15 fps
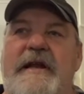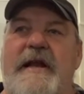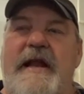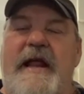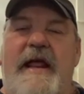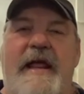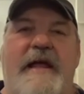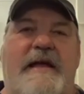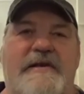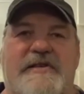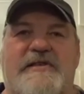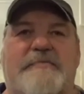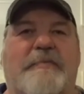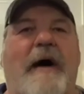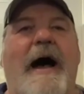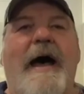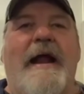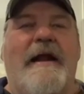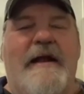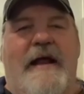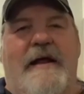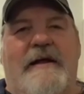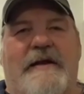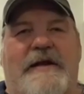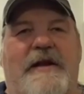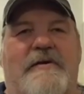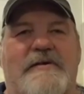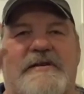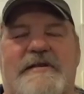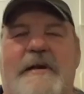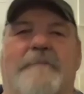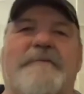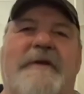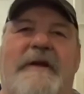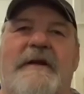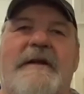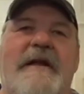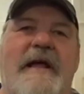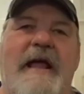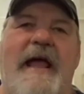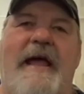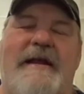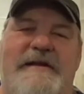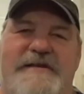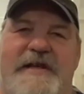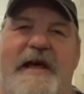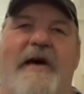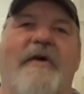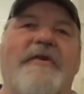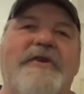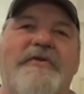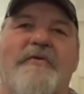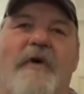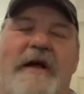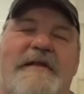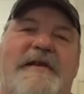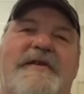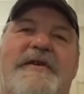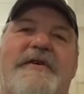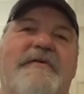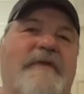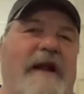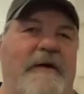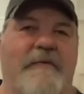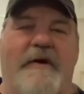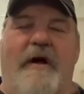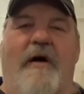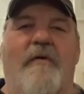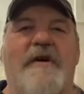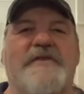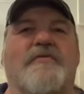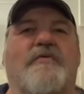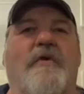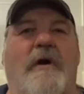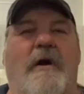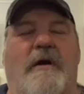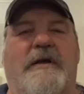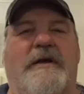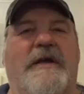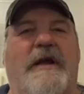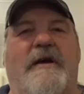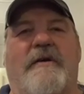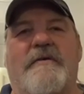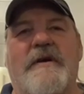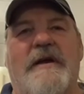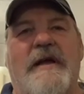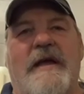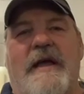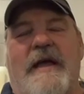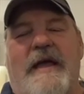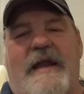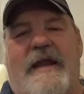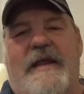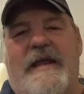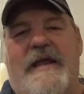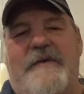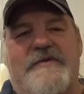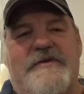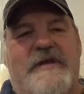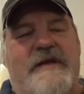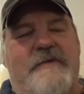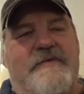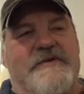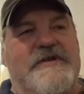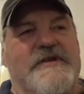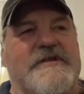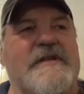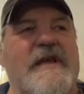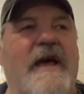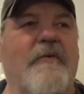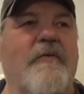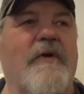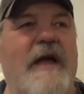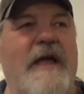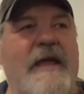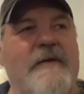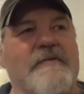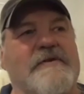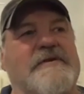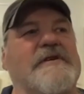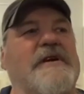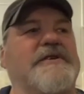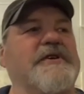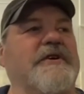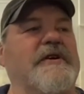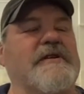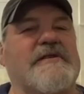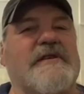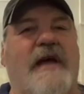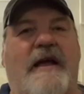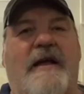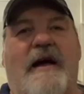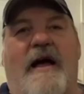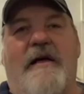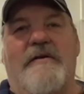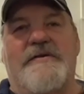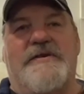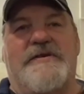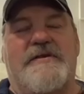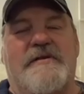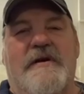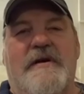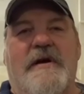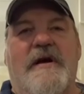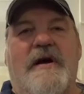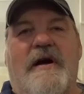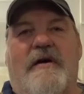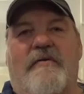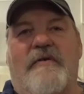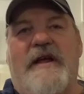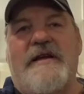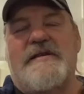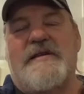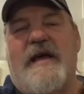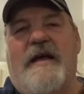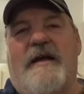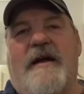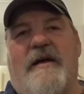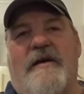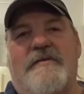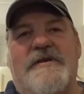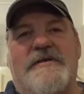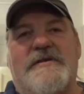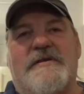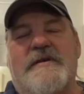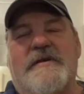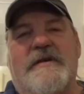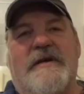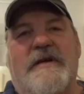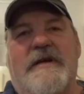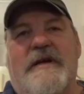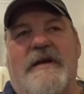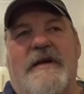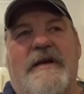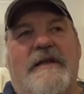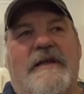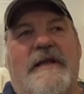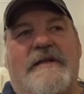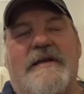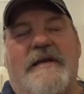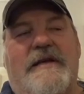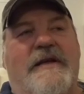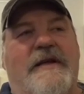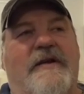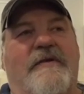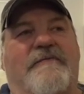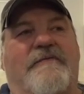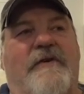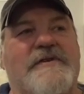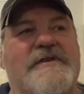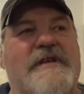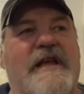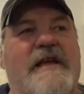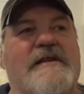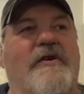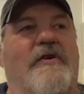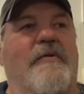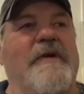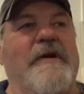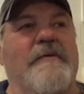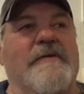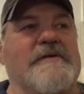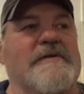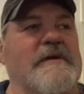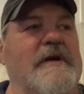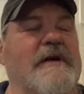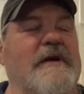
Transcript: he could spot you know something and tell you what to do, and it would always work, you know. And he, he was he was just that way. He was such a good psychologist, a ring psychologist, that you know the first thing he told me was,